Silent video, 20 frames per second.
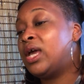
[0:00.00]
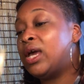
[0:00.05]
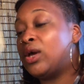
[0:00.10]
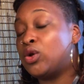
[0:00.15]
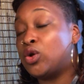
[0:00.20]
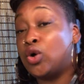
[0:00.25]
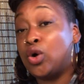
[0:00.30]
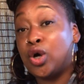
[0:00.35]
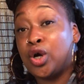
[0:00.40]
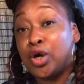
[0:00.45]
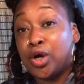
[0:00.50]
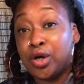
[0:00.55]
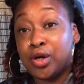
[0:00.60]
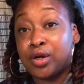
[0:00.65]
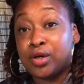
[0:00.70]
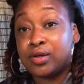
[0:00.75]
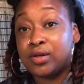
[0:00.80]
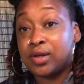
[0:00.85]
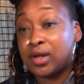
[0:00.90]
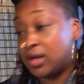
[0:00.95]
it'll
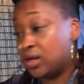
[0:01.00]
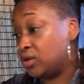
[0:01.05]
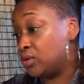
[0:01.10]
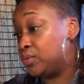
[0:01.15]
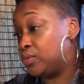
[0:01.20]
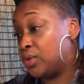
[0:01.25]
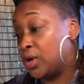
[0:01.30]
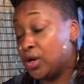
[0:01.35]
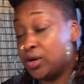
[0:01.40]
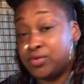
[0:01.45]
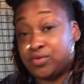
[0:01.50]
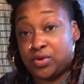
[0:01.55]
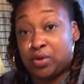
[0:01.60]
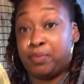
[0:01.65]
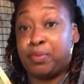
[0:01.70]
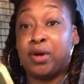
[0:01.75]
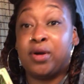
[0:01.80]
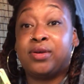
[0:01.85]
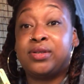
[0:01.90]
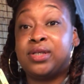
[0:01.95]
hurt. It'll hurt
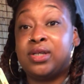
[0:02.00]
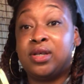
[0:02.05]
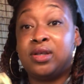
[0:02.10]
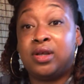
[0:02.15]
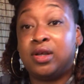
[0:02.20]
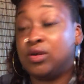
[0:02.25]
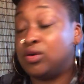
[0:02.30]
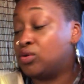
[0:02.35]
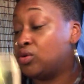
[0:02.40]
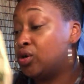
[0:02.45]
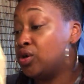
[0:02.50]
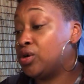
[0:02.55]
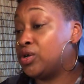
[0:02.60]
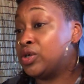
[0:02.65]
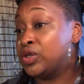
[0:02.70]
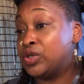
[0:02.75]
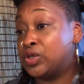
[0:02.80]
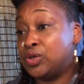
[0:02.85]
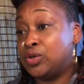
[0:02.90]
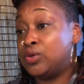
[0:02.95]
the person, it'll
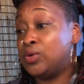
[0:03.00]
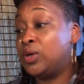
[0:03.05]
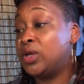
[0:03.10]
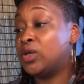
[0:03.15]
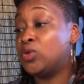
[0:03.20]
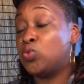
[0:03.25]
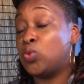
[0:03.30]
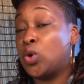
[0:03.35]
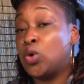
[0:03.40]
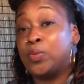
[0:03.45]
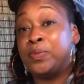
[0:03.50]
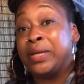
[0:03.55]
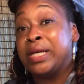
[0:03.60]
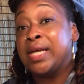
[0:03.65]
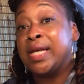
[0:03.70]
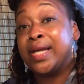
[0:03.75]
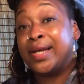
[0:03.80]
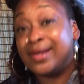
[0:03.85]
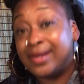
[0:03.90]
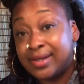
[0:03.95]
hurt you. It won't
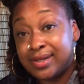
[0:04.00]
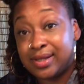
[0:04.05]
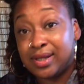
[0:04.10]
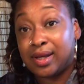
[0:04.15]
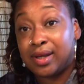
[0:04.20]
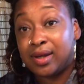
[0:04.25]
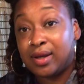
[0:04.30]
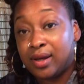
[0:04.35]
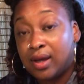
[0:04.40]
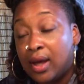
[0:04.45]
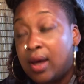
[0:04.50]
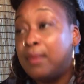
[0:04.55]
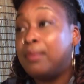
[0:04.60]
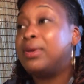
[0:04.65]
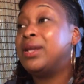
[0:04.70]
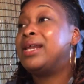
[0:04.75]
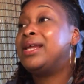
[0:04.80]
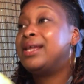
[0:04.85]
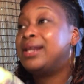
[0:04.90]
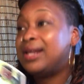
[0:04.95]
be easy,
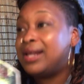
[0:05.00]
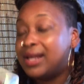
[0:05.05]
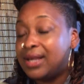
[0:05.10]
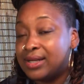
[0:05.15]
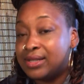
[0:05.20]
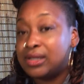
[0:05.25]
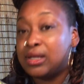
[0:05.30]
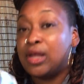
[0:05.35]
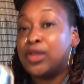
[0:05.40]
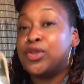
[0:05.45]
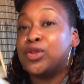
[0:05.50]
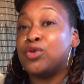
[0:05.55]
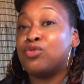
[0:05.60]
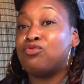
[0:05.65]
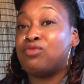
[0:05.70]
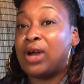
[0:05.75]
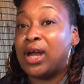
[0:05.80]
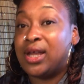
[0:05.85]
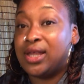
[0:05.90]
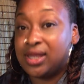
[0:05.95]
but it is the
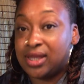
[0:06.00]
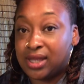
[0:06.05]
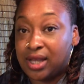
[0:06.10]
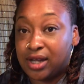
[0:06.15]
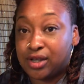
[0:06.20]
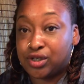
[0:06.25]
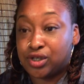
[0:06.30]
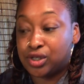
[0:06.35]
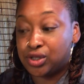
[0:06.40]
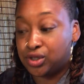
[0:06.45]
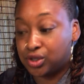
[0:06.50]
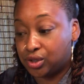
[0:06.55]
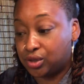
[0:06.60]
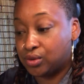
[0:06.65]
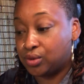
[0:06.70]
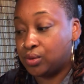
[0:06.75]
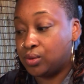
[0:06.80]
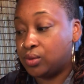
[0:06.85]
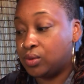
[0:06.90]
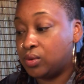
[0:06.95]
right thing to
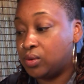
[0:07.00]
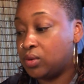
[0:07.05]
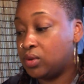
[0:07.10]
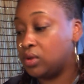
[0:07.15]
do.